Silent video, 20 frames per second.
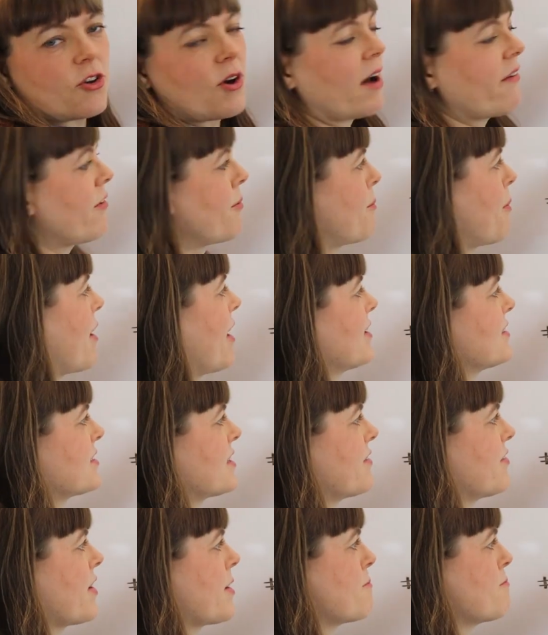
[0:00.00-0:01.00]
you have a
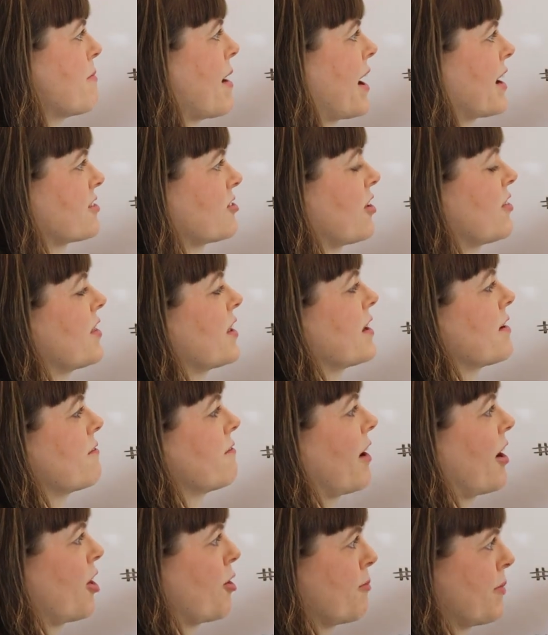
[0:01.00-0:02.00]
positive impact on the
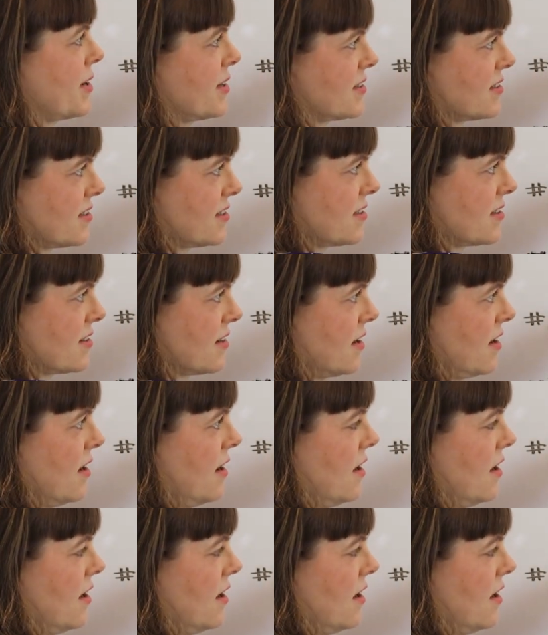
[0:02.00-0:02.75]
environment.